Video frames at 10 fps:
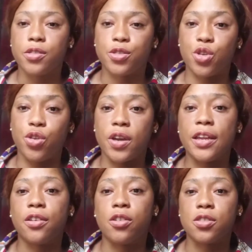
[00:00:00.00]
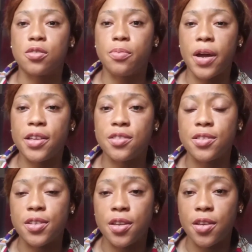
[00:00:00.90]
so you can customize the
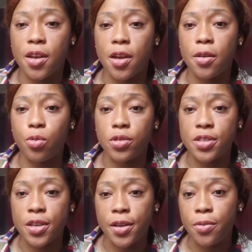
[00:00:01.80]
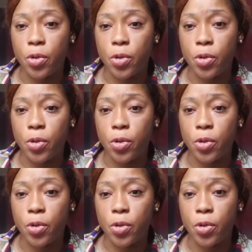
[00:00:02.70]
skincare routine